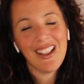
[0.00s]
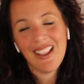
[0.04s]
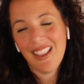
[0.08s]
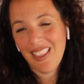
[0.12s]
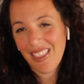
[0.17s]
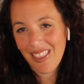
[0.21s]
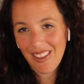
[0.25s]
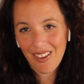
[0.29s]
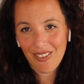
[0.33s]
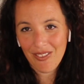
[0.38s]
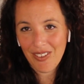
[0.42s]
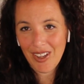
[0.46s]

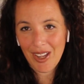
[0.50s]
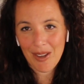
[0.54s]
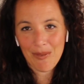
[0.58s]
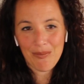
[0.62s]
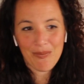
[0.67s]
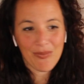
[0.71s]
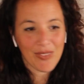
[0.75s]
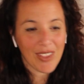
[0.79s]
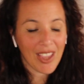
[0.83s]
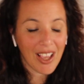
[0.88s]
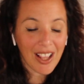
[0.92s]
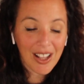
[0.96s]
love
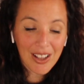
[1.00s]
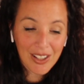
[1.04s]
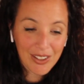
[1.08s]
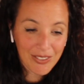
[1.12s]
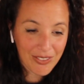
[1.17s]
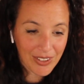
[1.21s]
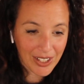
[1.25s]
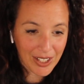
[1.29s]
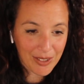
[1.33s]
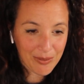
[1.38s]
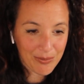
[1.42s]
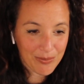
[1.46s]

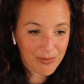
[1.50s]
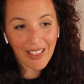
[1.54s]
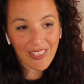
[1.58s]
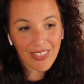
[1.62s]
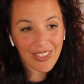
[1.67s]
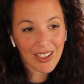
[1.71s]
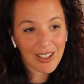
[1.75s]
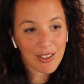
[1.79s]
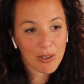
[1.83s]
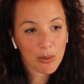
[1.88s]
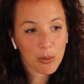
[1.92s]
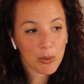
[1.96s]
it.
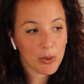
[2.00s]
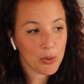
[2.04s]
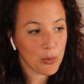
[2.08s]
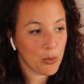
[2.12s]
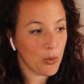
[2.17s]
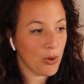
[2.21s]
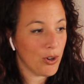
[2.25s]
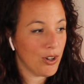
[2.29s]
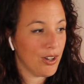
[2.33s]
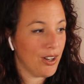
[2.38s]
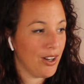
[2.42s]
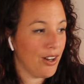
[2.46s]
This was
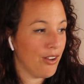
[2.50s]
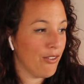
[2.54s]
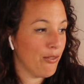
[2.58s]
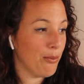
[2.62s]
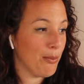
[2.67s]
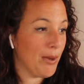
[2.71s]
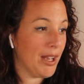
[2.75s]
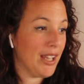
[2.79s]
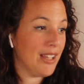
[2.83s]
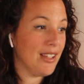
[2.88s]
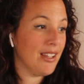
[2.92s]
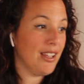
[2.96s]
one of
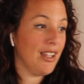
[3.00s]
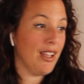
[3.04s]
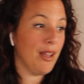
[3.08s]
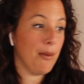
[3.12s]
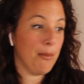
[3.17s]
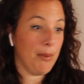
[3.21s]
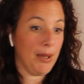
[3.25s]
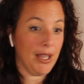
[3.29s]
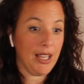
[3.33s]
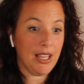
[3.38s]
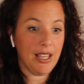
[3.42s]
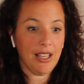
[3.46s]
my
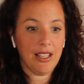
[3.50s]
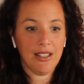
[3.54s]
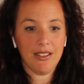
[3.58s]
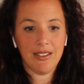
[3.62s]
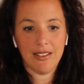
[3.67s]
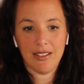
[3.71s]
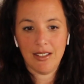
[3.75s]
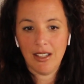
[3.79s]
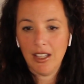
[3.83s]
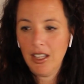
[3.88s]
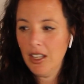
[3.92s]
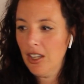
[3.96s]

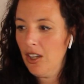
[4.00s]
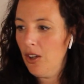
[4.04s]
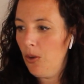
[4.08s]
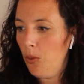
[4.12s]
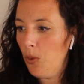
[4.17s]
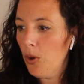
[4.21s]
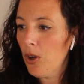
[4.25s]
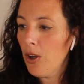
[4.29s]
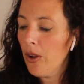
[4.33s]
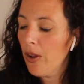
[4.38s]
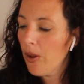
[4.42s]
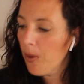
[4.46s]

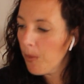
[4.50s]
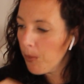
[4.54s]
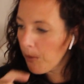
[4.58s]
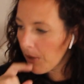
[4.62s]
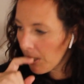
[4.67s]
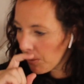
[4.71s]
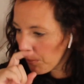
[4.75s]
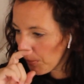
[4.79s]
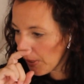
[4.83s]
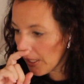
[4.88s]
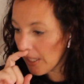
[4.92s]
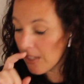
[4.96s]

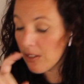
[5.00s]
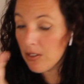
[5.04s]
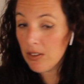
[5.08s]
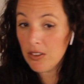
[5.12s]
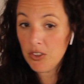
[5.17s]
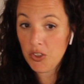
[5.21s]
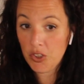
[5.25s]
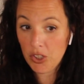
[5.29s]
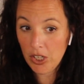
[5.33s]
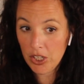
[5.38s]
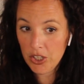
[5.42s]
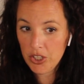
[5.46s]
biggest
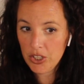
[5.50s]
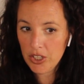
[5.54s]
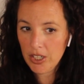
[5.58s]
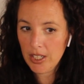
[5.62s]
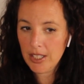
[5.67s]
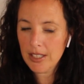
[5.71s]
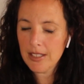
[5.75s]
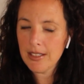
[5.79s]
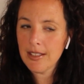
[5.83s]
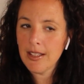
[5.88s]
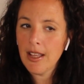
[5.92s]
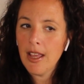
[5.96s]

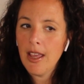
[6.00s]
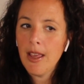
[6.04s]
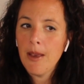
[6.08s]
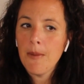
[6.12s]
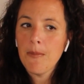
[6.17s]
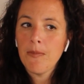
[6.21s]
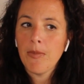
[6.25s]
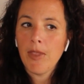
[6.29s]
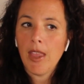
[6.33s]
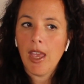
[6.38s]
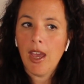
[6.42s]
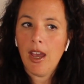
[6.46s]
suggestions.
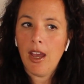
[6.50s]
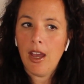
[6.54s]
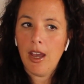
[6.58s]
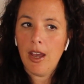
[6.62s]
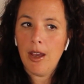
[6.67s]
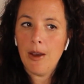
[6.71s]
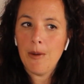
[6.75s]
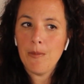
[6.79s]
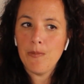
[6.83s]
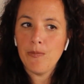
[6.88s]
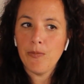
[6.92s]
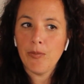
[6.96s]

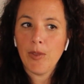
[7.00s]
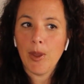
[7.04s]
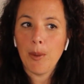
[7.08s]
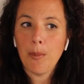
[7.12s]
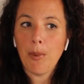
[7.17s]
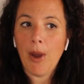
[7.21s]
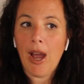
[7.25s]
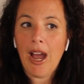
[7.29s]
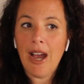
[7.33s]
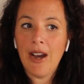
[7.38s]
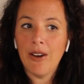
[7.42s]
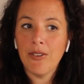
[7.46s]

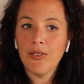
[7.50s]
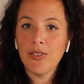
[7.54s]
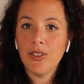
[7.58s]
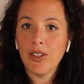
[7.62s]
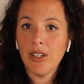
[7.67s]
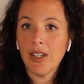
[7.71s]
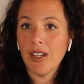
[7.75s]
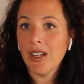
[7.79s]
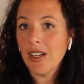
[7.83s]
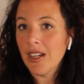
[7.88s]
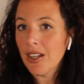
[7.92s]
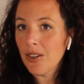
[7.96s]
But
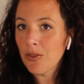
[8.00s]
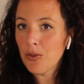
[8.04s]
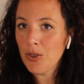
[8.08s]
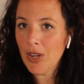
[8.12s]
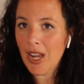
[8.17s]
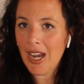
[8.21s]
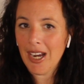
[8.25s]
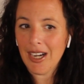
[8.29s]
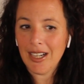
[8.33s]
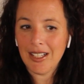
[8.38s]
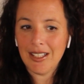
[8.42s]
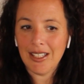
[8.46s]
after
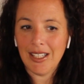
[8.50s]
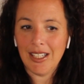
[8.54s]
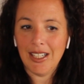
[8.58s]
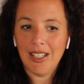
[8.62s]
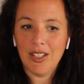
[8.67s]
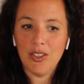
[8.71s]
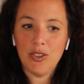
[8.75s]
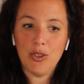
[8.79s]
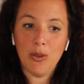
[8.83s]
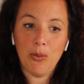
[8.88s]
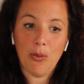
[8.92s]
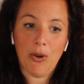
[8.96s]

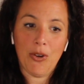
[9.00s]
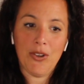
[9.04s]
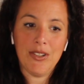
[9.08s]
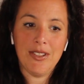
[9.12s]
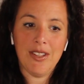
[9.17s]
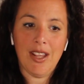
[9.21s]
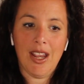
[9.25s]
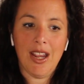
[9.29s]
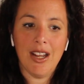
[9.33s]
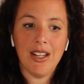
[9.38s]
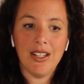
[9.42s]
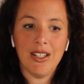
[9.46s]
reacting to
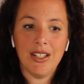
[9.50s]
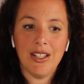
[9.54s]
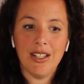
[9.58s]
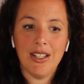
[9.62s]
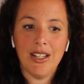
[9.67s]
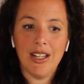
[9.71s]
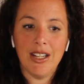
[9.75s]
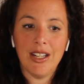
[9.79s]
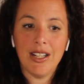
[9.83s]
Morissette and